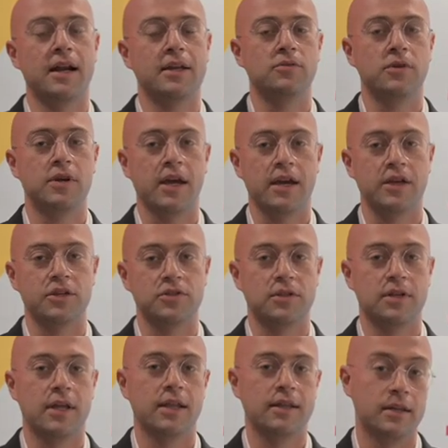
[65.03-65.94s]

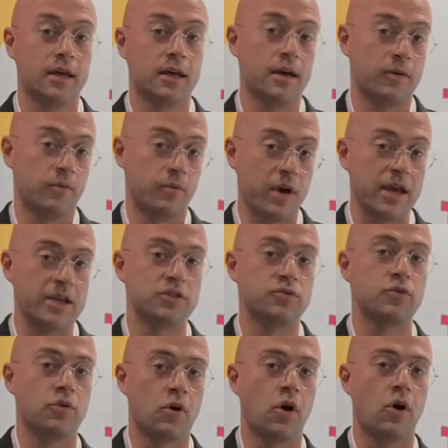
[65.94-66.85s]
education and uh, ways
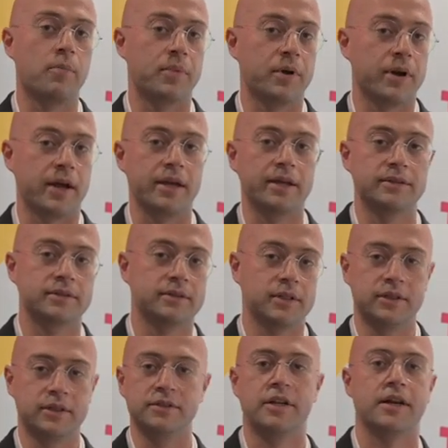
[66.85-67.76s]
to cooperate
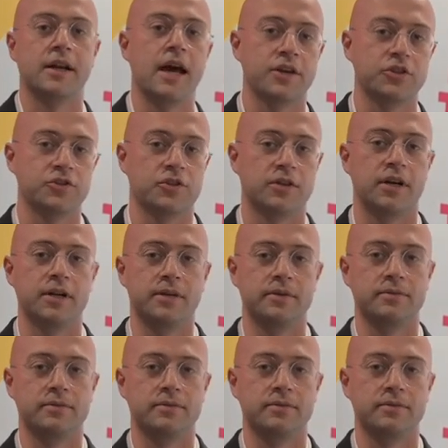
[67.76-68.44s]
internationally.